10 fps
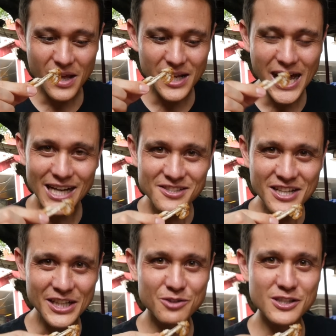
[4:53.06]
And it has
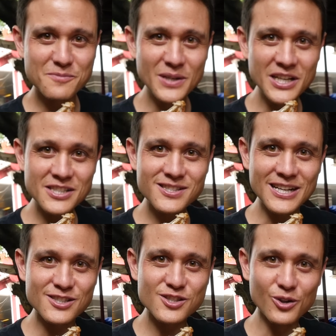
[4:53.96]
that crispiness
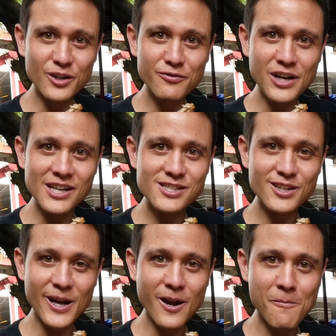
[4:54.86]
that sort of tastes
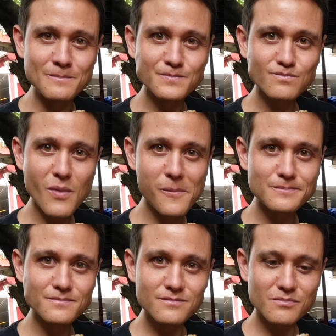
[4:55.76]
like
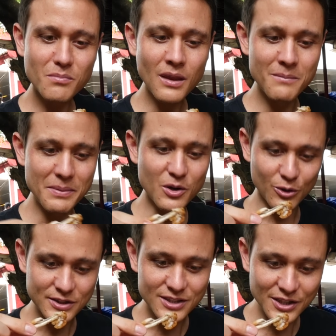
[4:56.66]
maybe
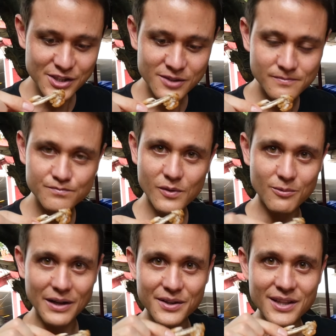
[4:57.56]
cornstarch
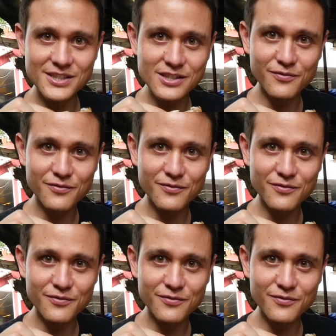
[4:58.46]
rather than just